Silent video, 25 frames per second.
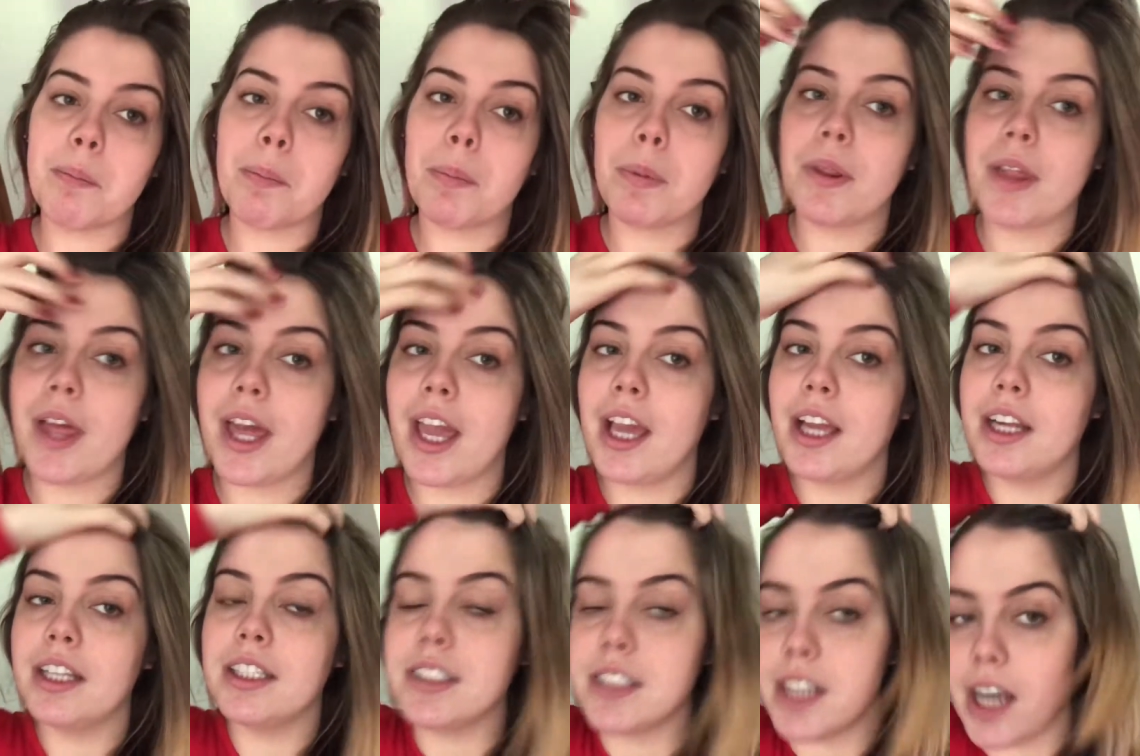
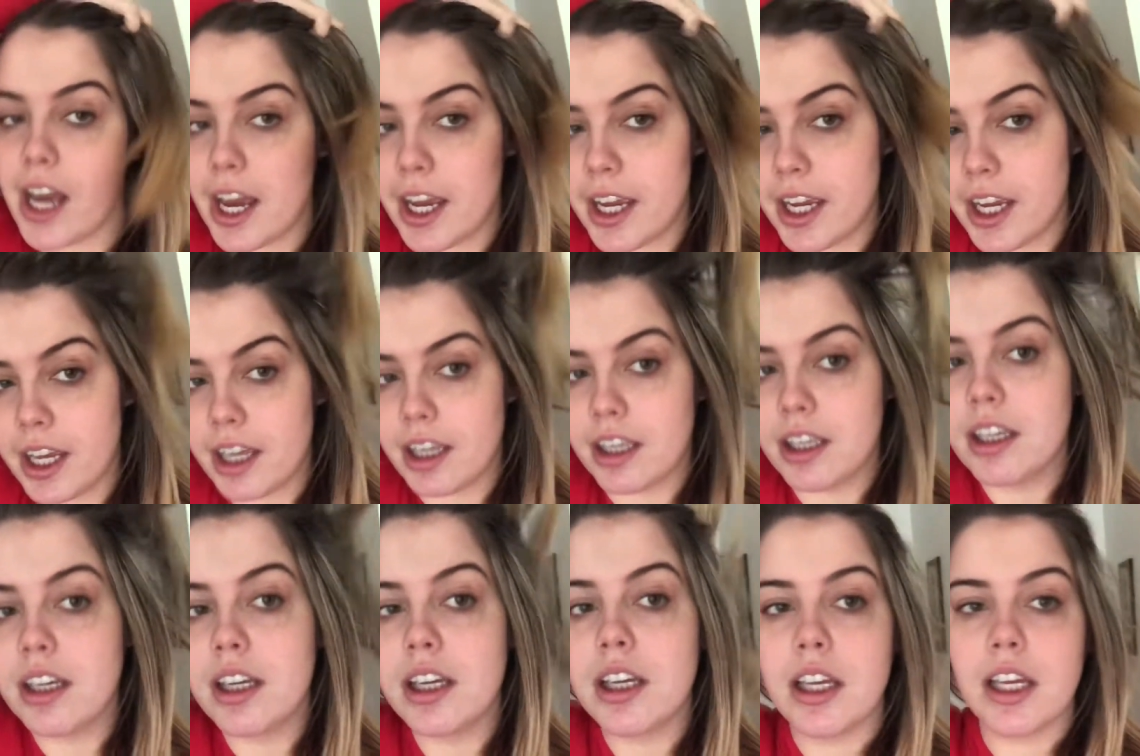bland
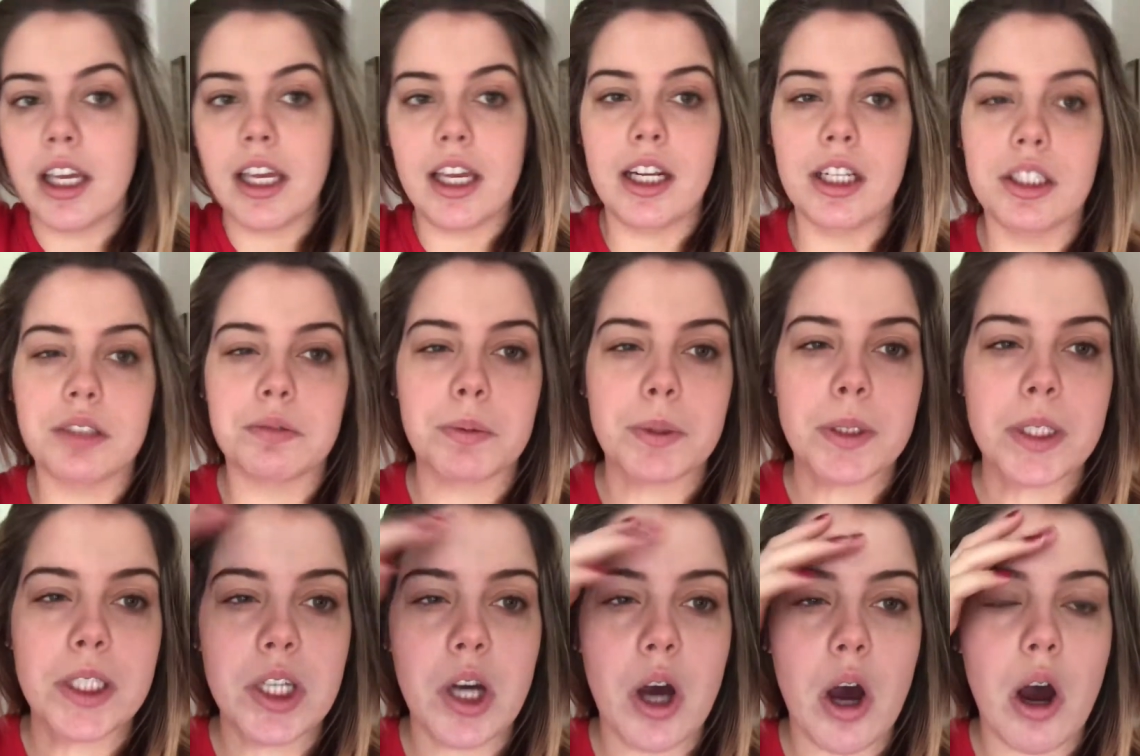diet and it's
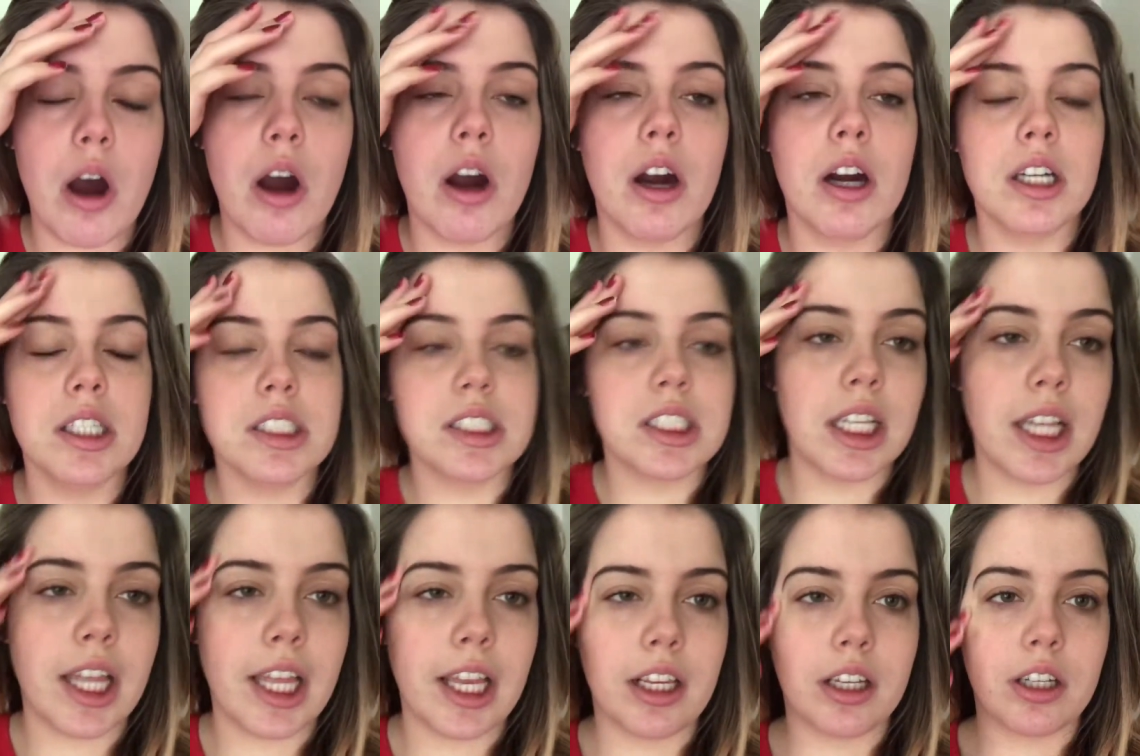really hard
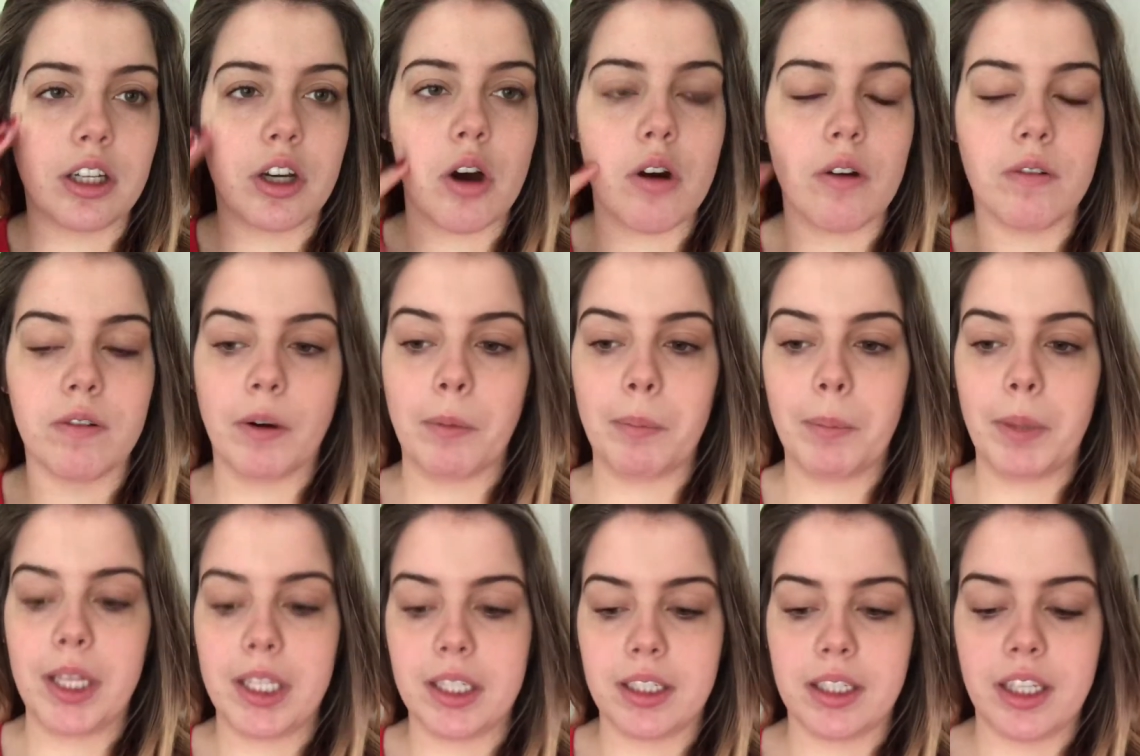to like go from
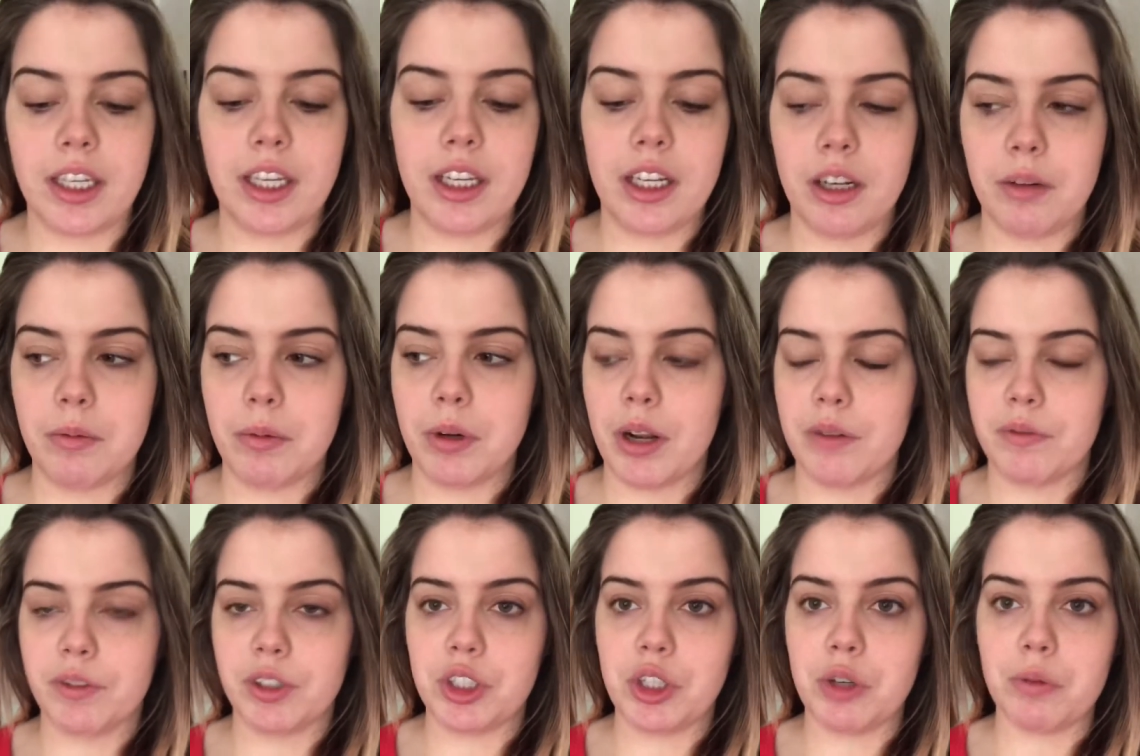like eating
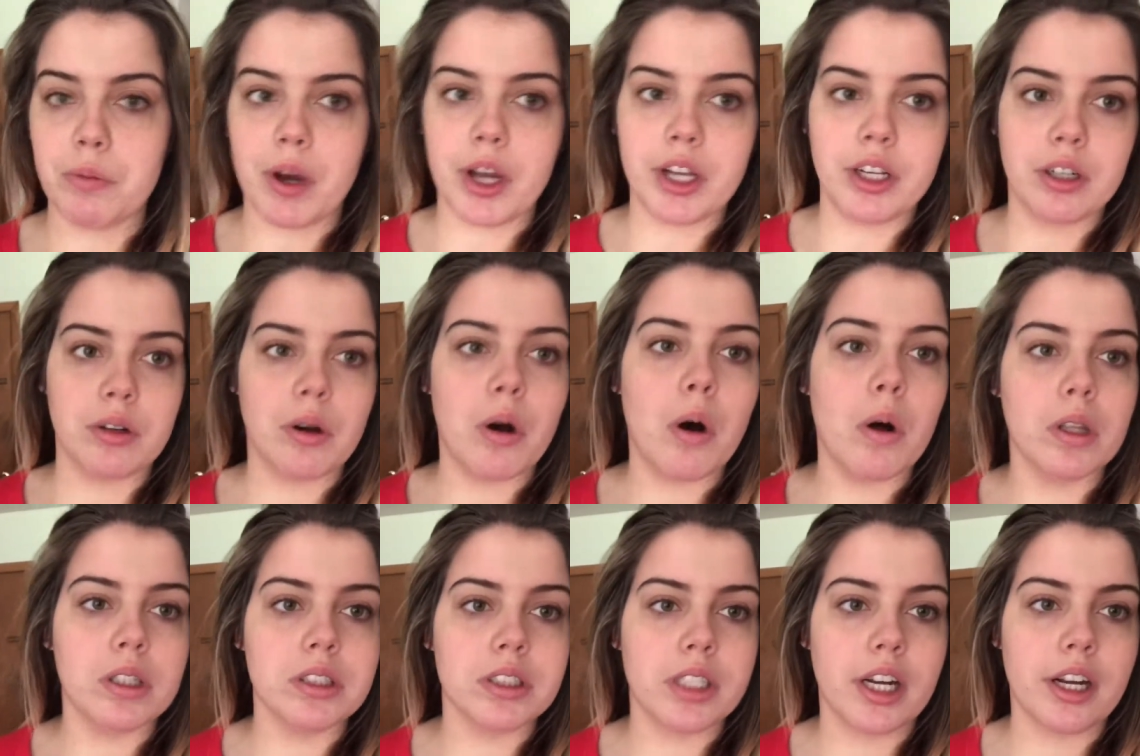whatever you want your
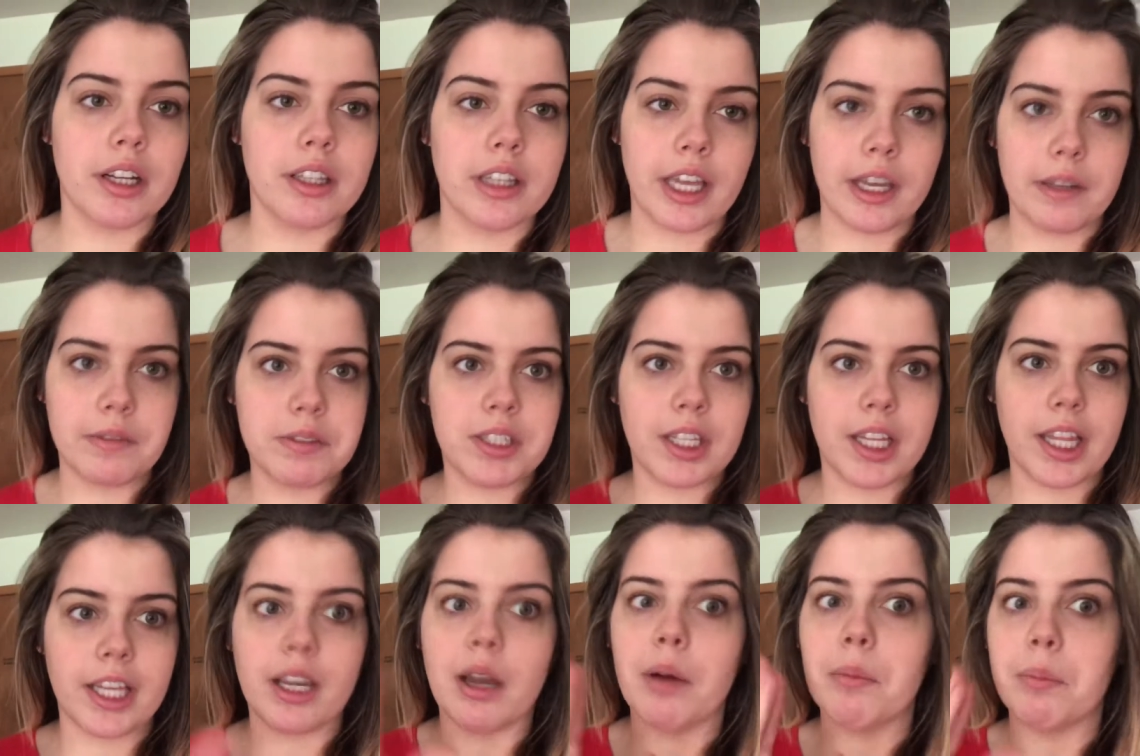whole entire life to
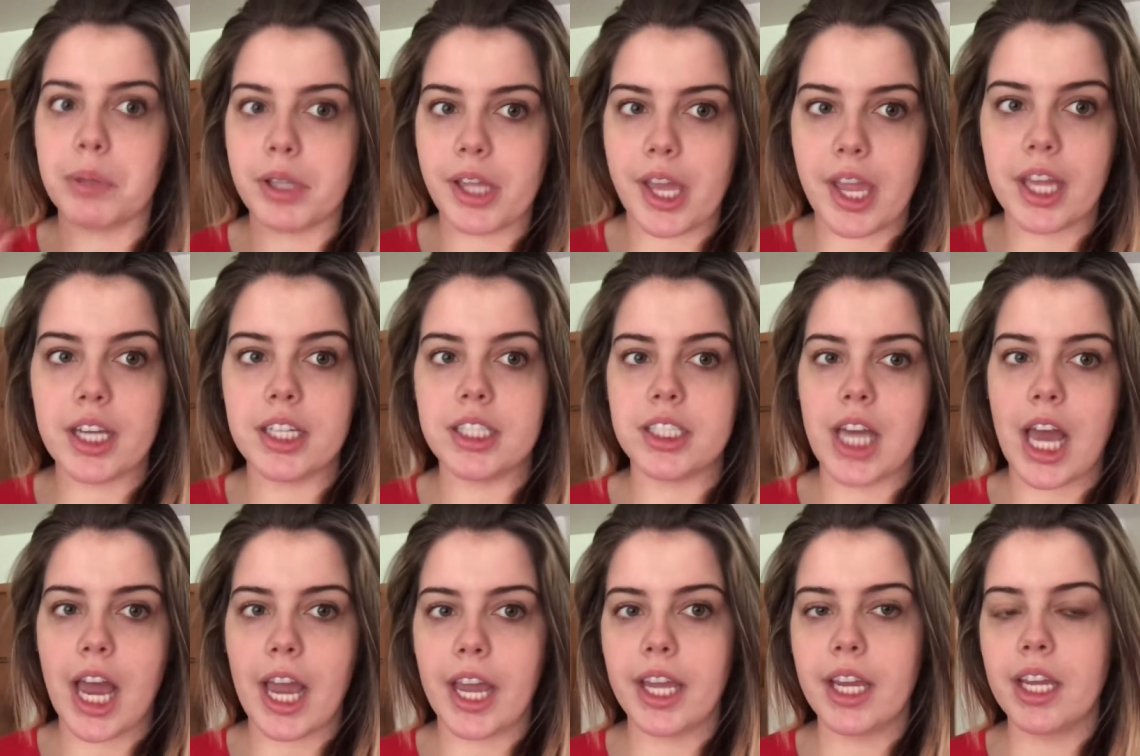like a bland
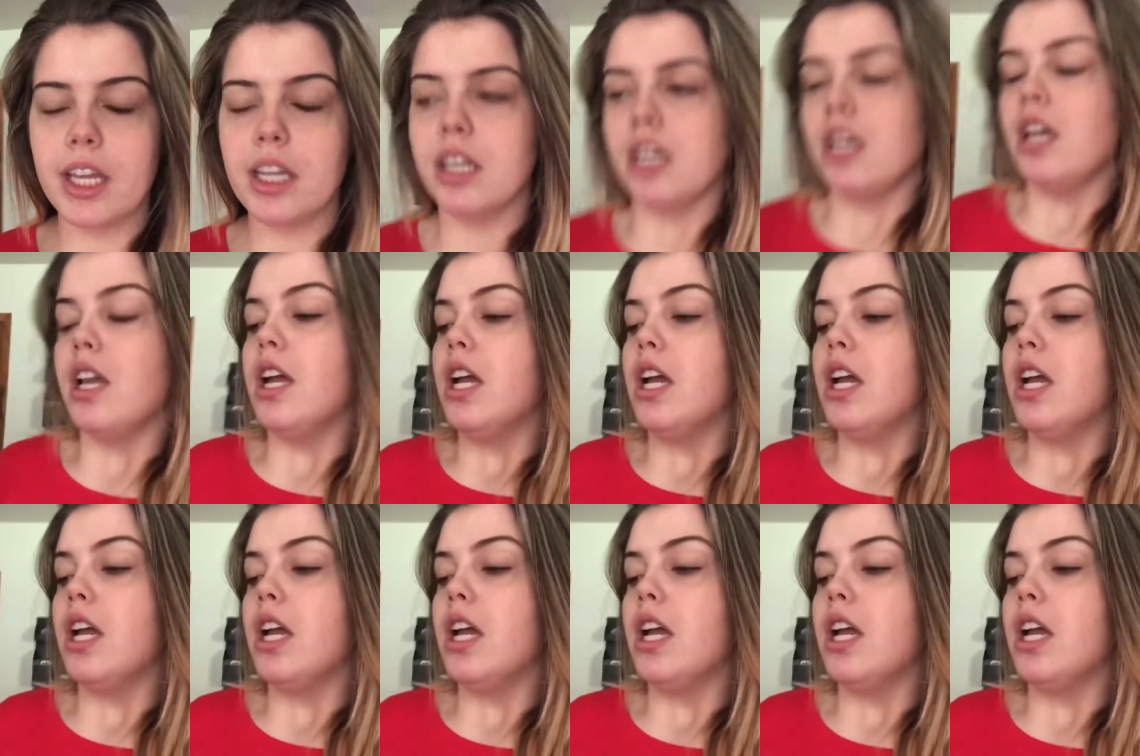diet